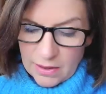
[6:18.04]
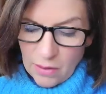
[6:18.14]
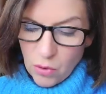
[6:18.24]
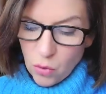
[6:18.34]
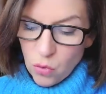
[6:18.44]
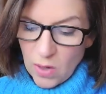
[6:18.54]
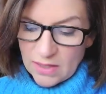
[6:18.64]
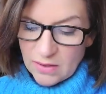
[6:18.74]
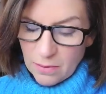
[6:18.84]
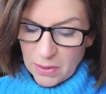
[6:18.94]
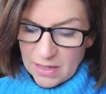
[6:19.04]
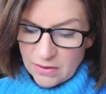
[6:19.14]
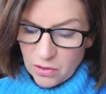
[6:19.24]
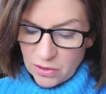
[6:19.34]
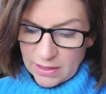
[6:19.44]
There were always
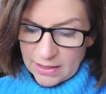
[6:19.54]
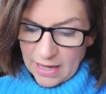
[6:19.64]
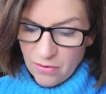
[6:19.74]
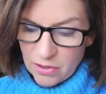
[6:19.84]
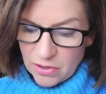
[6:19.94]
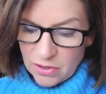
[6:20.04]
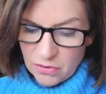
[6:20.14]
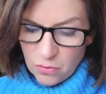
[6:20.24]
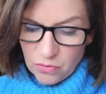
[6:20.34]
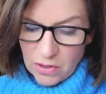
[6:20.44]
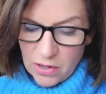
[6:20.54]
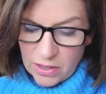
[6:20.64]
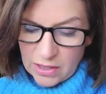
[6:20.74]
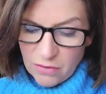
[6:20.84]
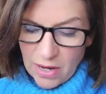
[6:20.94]
unpleasant-looking characters
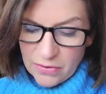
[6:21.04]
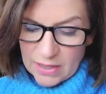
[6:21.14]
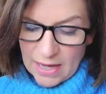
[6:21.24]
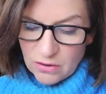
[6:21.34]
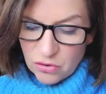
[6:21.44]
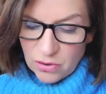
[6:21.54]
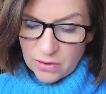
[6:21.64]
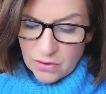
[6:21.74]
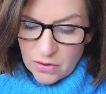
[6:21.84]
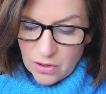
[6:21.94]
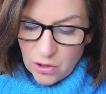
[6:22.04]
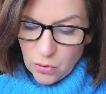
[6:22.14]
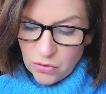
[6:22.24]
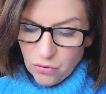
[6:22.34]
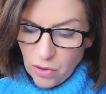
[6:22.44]
lurking around the entrance who
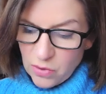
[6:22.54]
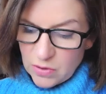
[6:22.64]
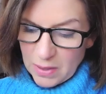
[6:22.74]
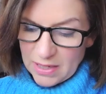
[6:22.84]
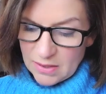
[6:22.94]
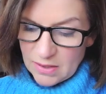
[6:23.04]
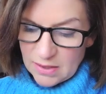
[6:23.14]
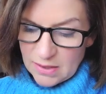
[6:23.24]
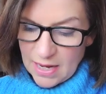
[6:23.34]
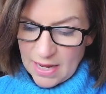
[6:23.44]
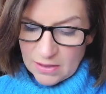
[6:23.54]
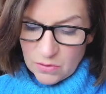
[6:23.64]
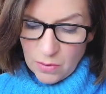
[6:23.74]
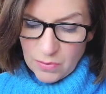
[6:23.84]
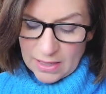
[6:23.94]
would throw us piercing stares
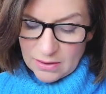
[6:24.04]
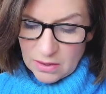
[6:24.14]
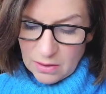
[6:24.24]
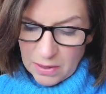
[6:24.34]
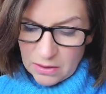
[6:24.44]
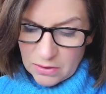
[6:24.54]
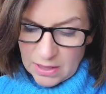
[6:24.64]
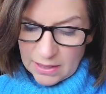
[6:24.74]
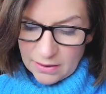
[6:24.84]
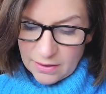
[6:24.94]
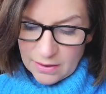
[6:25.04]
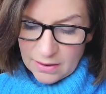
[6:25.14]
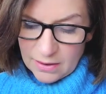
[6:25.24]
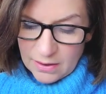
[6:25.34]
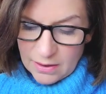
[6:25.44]
when we entered the building.
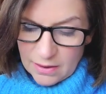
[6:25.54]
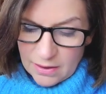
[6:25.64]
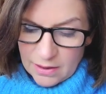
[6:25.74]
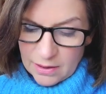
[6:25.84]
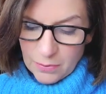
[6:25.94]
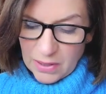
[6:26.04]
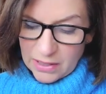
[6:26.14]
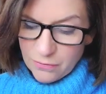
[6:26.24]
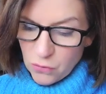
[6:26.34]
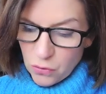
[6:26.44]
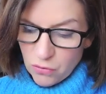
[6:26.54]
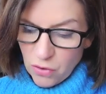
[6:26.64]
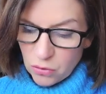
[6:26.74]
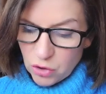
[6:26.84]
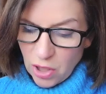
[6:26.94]
Being a
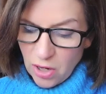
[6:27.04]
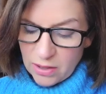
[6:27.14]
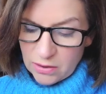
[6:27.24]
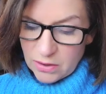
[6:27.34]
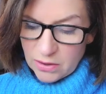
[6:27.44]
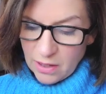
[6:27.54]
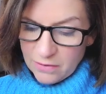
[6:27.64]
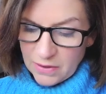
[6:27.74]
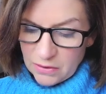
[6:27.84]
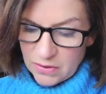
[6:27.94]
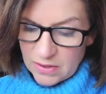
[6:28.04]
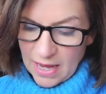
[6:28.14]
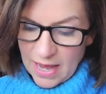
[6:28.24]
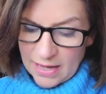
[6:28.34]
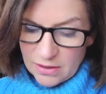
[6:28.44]
4-year-old child, I felt
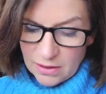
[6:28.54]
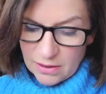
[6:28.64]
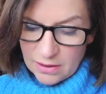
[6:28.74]
scared,